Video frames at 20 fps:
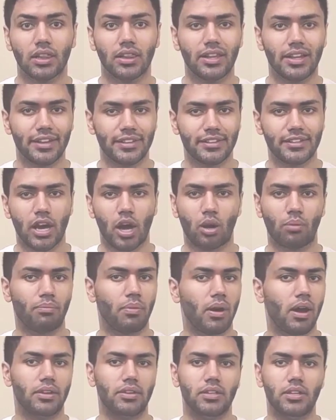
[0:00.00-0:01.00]
laid down
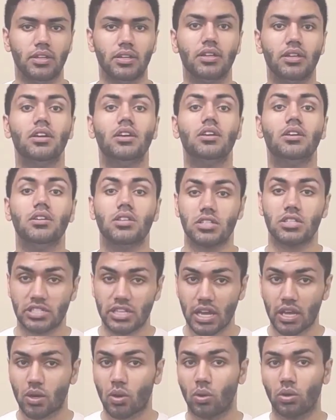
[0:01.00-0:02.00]
by the
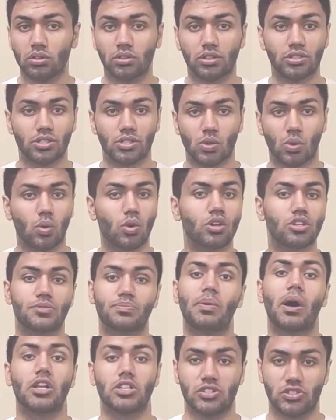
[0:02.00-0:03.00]
stakeholders or
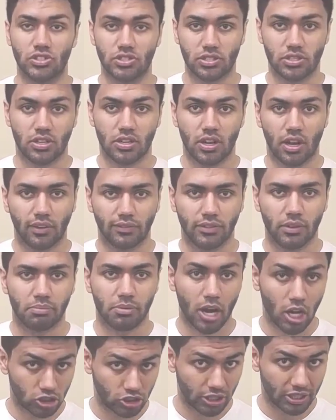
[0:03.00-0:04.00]
sponsors of the
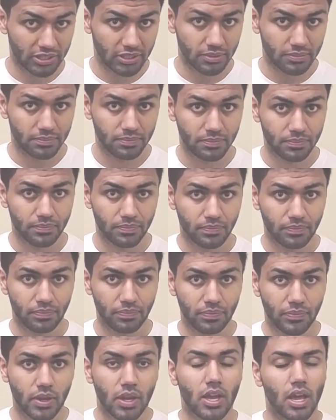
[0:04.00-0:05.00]
project.
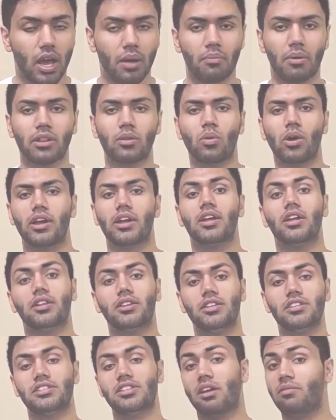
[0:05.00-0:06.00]
And by the way,
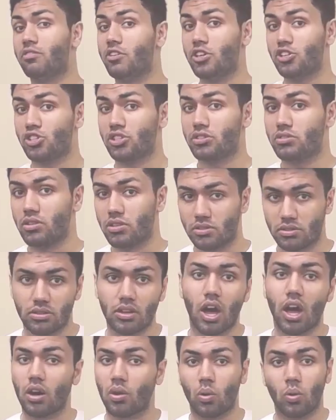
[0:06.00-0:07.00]
this definition does
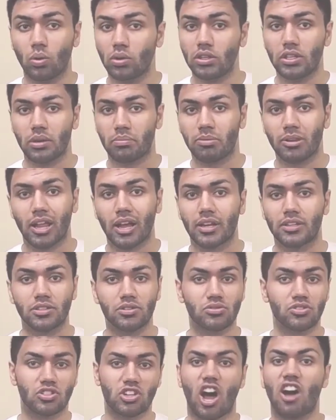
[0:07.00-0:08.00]
not only apply to
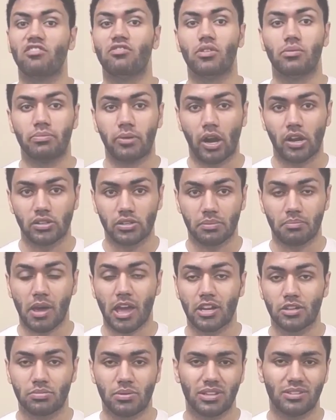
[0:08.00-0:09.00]
software project
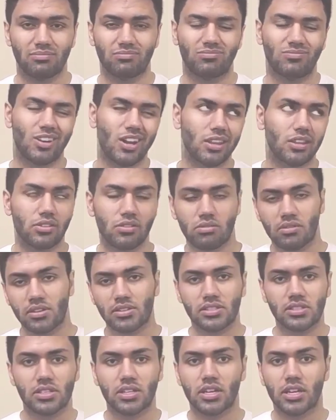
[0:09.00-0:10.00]
management, rather this
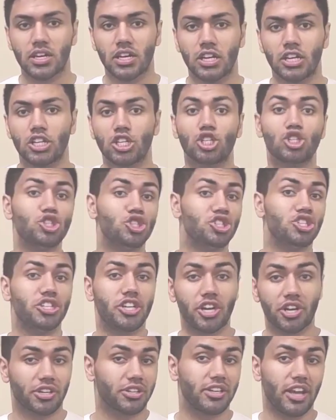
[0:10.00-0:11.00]
is a
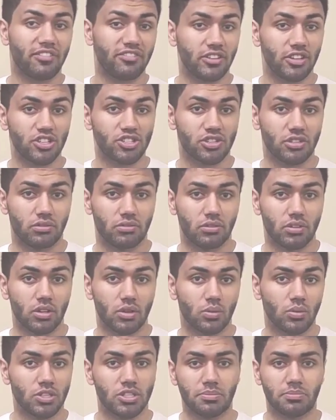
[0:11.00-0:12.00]
generic definition
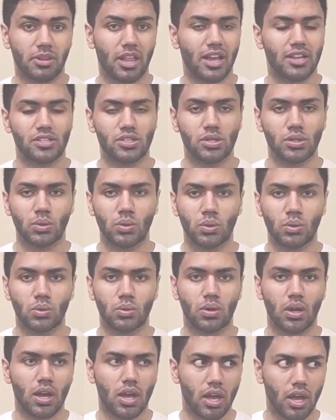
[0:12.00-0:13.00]
which applies
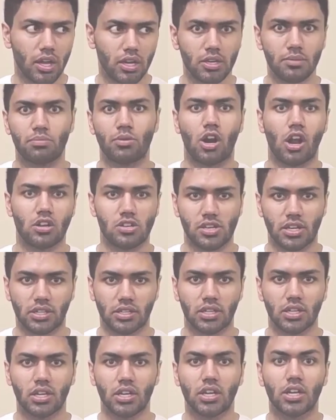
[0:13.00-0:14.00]
to any project
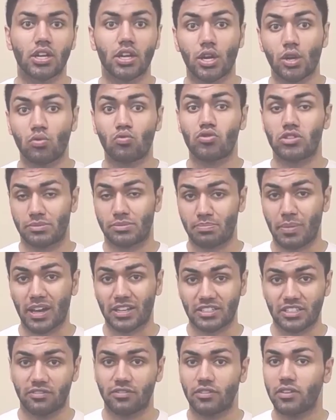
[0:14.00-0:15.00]

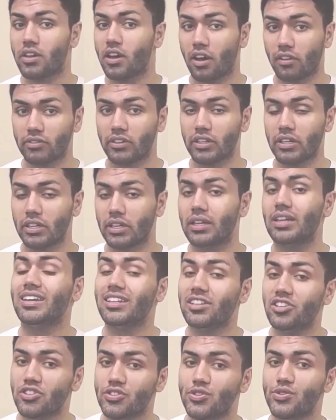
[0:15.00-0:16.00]
irrespective of the
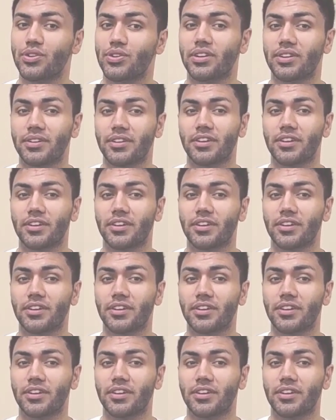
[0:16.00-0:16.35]
industry.